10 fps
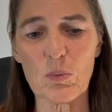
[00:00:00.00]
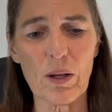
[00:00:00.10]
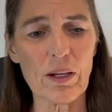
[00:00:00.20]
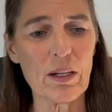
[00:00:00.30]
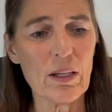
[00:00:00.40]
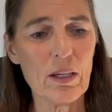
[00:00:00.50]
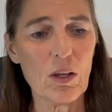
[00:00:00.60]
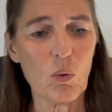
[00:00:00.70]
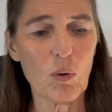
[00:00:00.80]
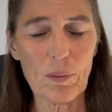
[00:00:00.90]
And when
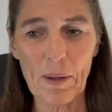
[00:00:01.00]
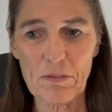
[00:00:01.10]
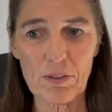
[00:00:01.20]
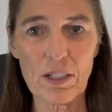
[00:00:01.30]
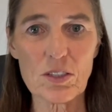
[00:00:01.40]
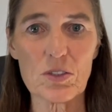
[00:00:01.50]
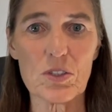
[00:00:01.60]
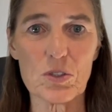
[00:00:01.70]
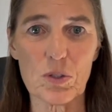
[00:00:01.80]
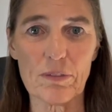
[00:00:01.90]
one of my friends
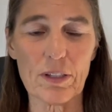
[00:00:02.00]
just sort